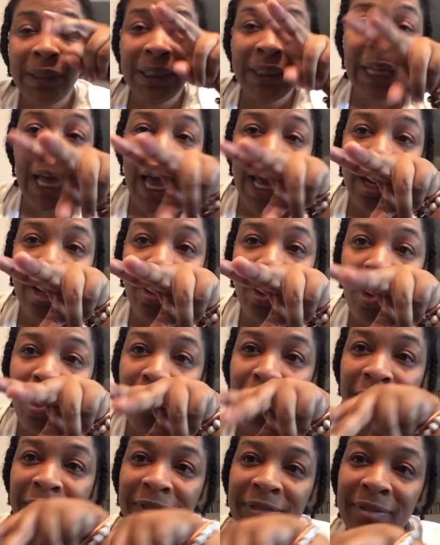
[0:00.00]
Signing
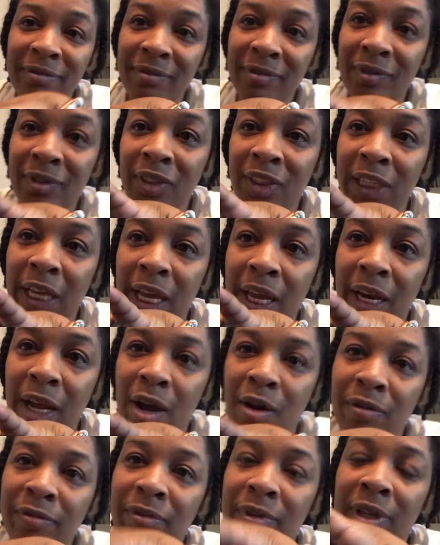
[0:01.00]
off. Check it
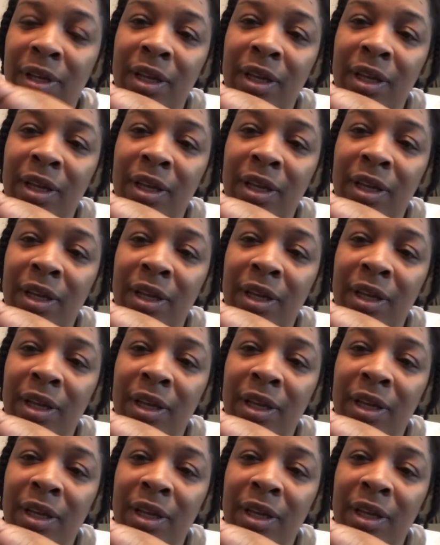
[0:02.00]
out.